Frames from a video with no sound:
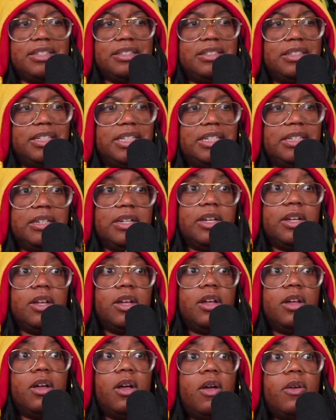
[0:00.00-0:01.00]
Hey.
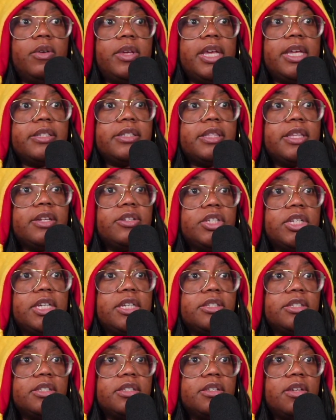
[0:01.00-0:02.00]
Oh, yes. There she
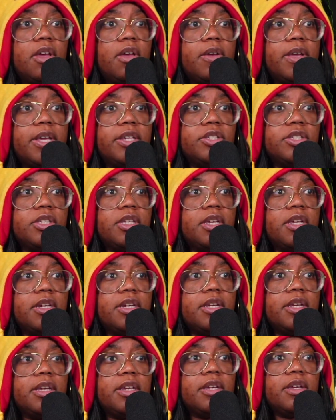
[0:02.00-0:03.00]
is. Okay, she's good.
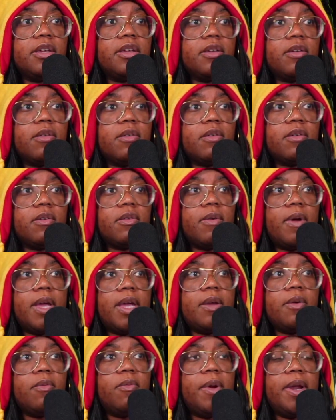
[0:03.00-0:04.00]

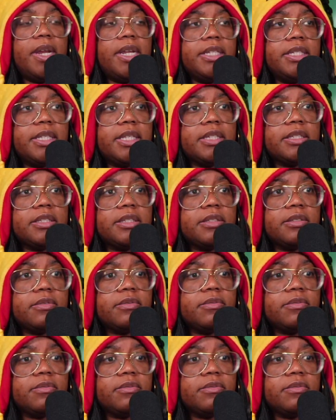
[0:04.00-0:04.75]
Quiet. What is this?